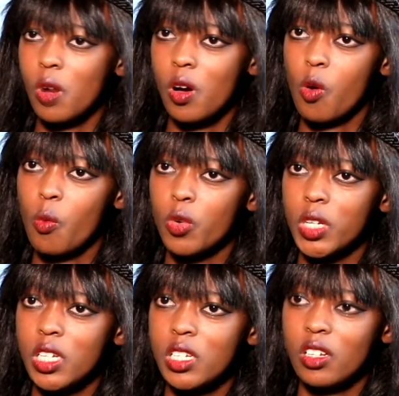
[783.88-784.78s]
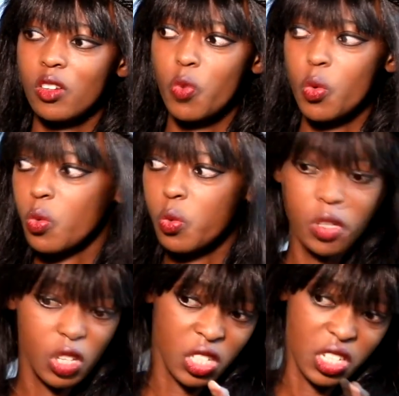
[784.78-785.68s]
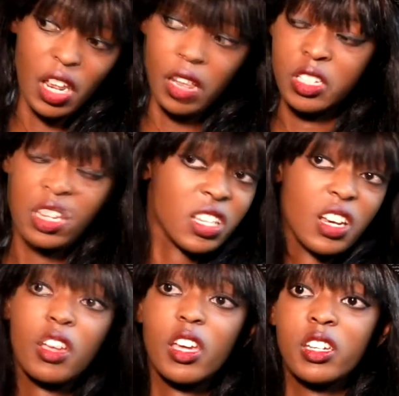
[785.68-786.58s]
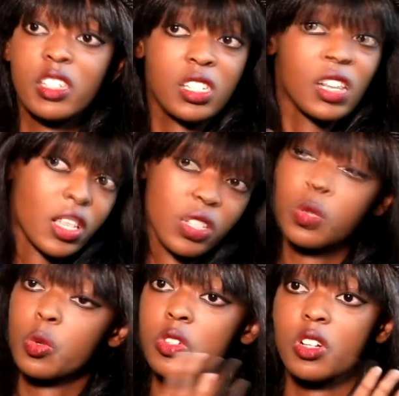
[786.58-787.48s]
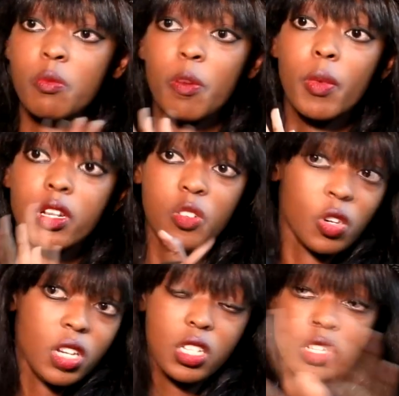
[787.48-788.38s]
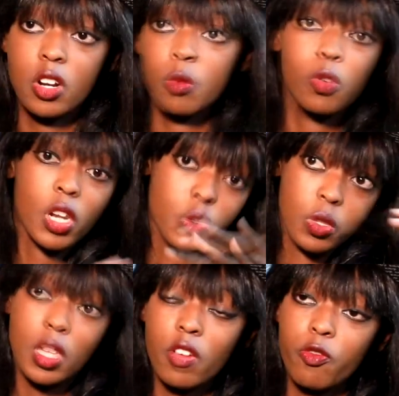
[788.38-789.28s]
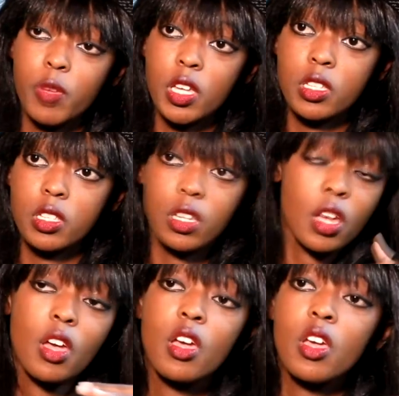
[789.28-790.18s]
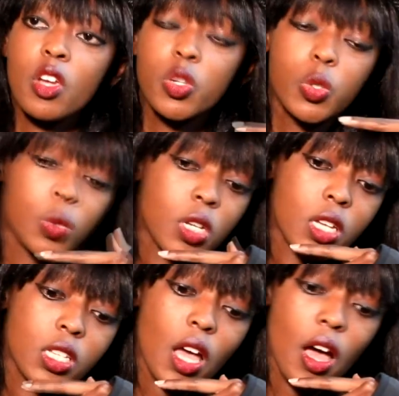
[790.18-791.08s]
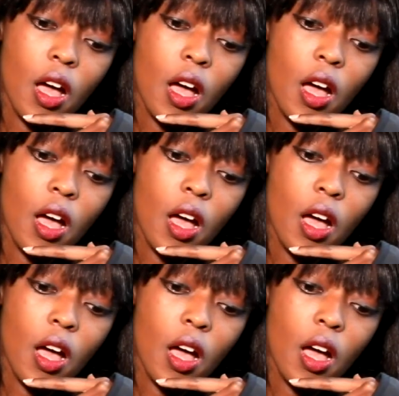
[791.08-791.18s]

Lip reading: more accommodating, though it still has its own drama, but not as terrible as with the FPS shooters.